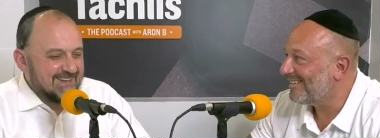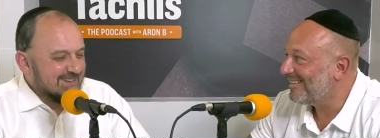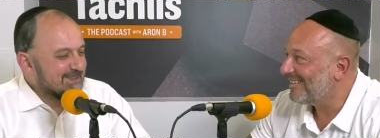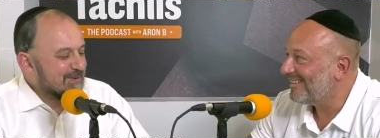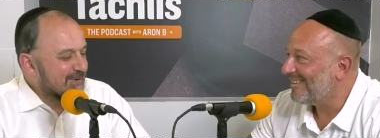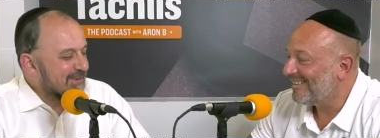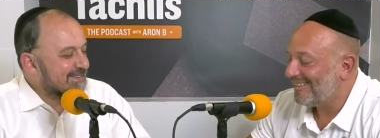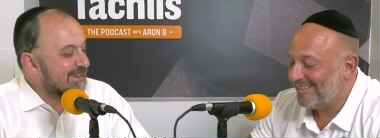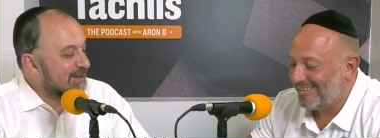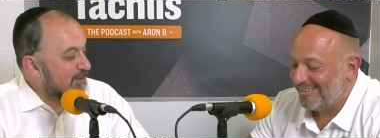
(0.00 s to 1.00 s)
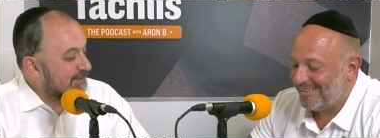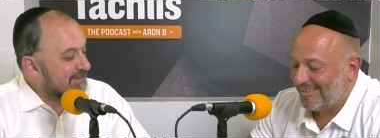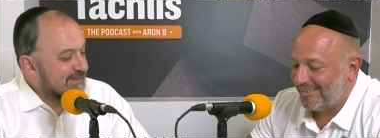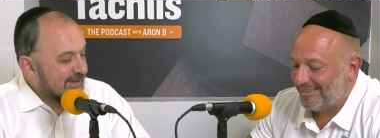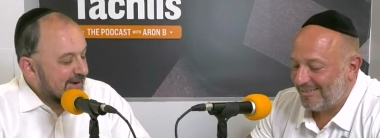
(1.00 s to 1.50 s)
Speaker 1: Yes, it was, and it
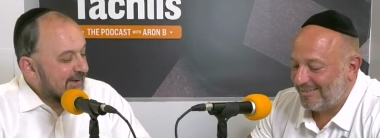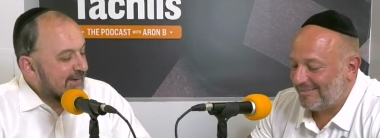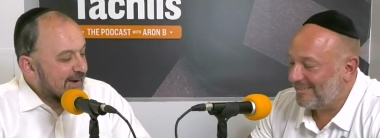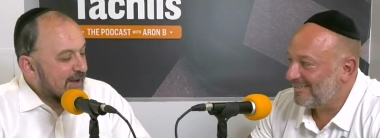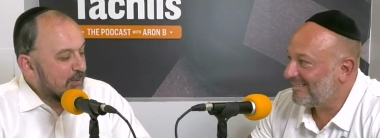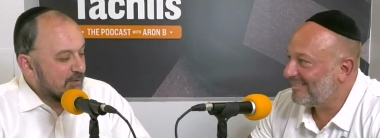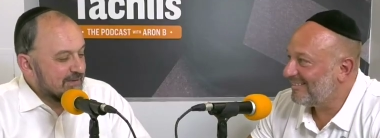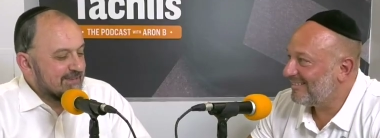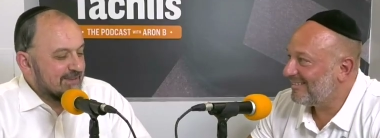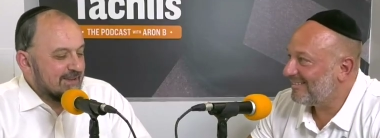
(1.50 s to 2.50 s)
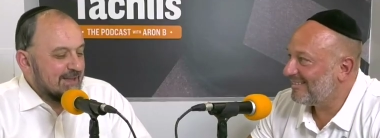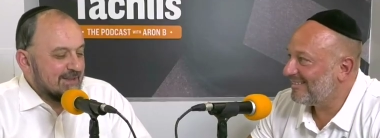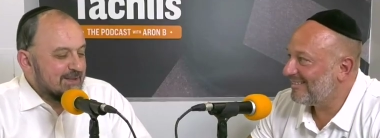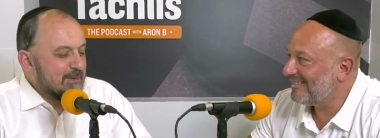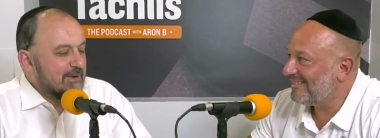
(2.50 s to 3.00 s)
was it was a,
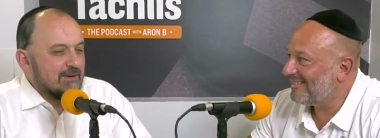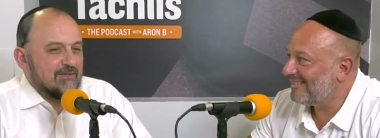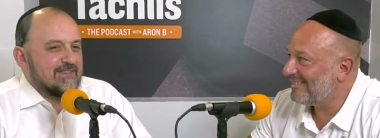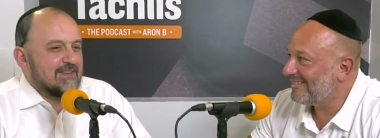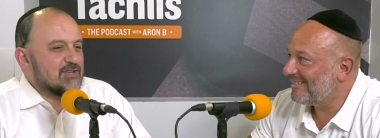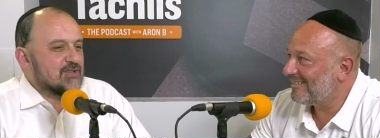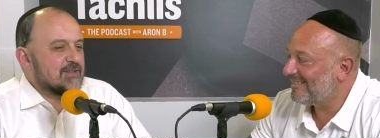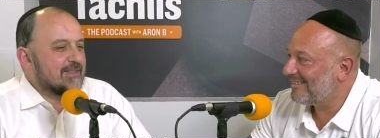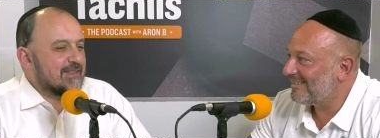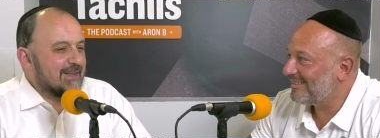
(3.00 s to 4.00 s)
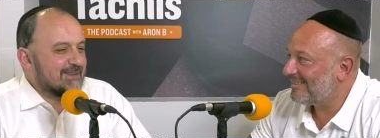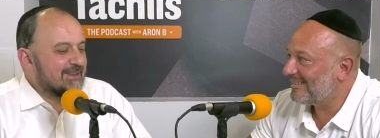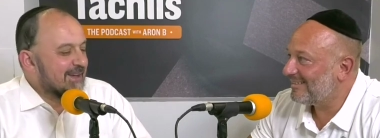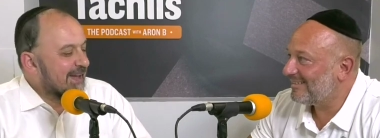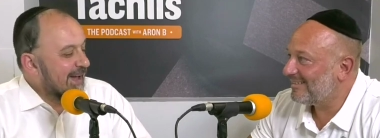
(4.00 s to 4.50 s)
a, deep conversation
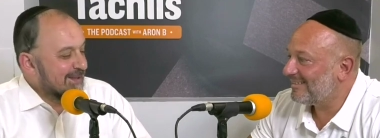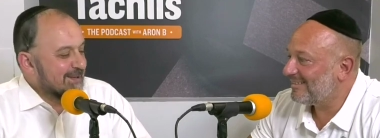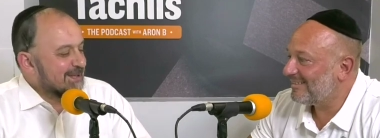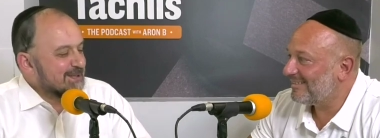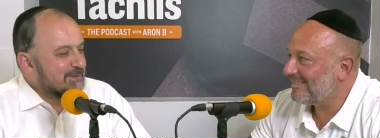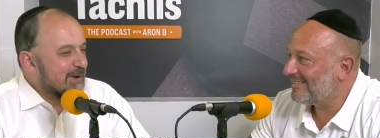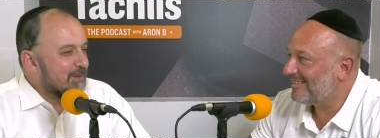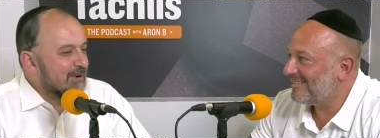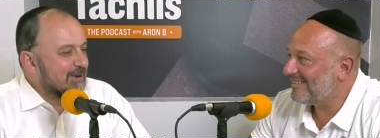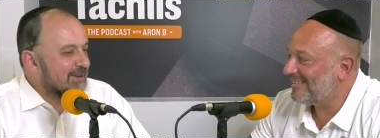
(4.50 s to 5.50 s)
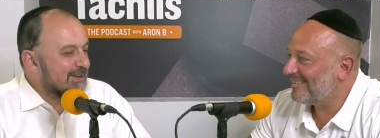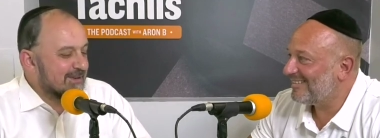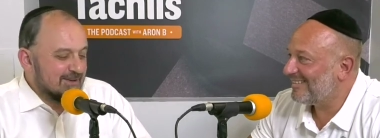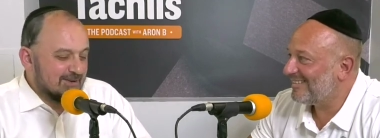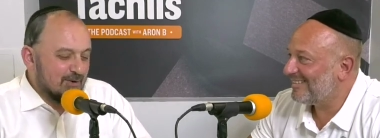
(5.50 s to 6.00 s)
that I didn't expect we are
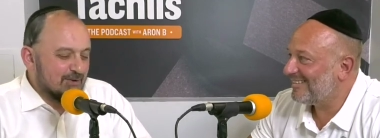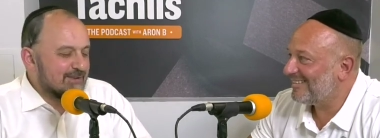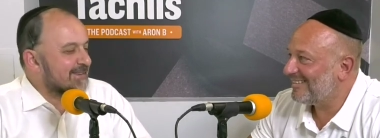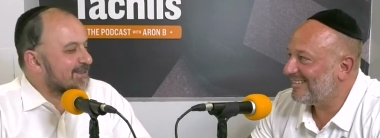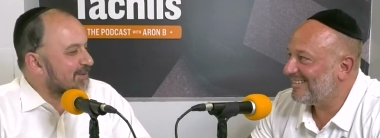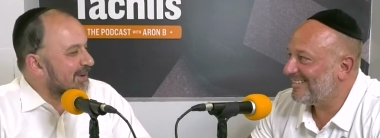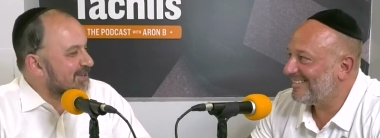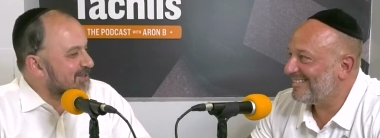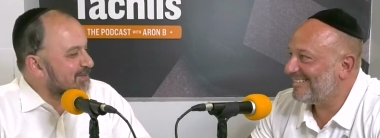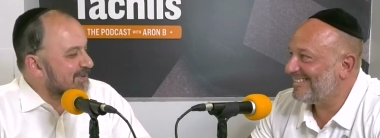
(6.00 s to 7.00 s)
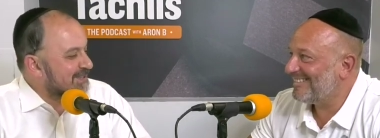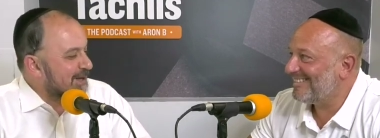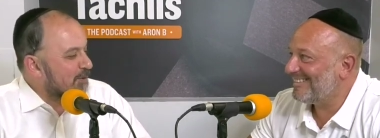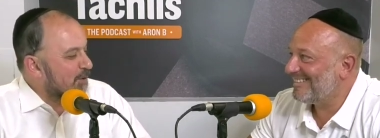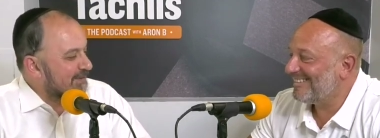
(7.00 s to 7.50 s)
gonna go to this direction, but
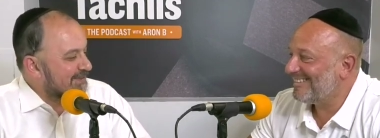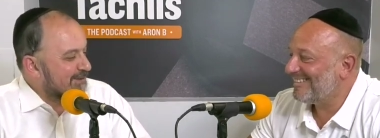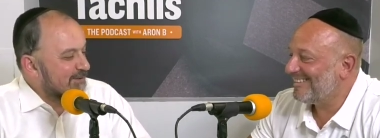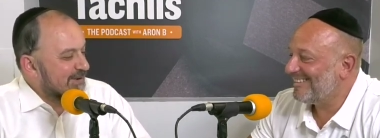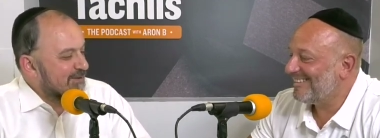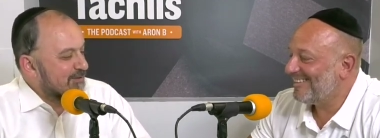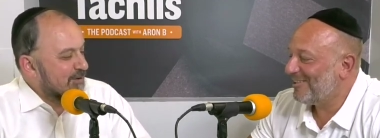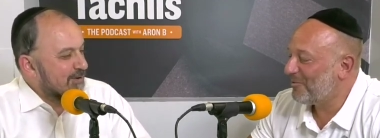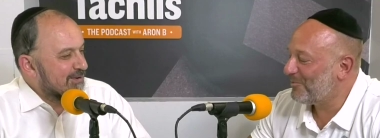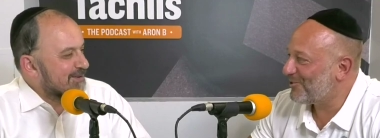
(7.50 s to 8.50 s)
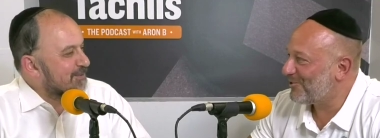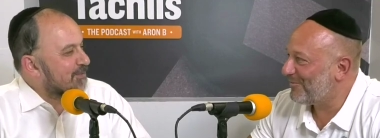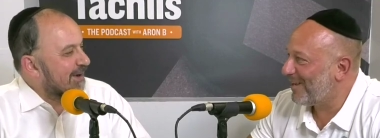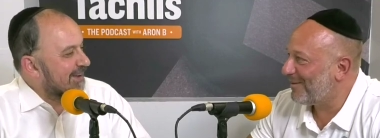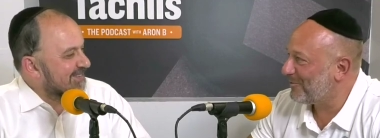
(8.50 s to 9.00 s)
I'm always ready for I hope you
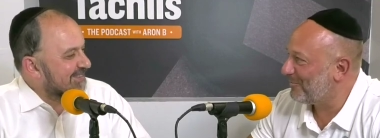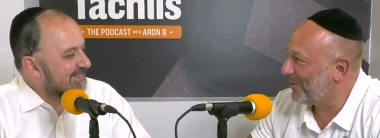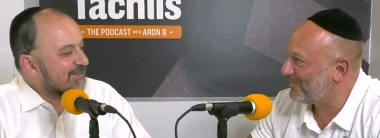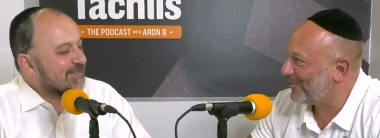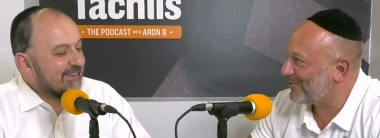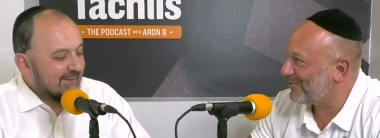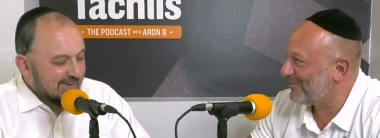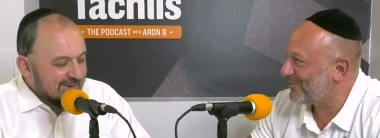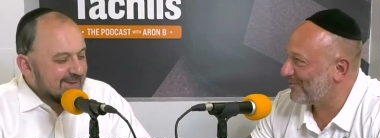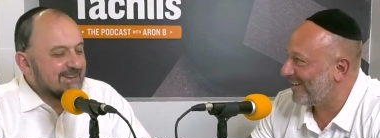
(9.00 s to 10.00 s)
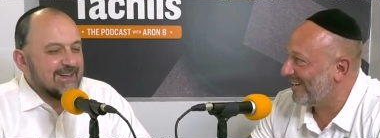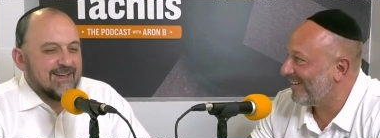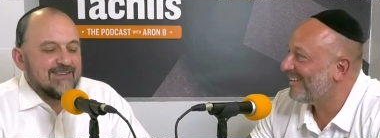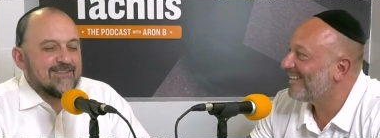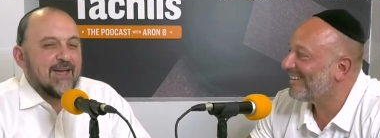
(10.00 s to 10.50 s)
survive. Your blood pressure is okay. Yes.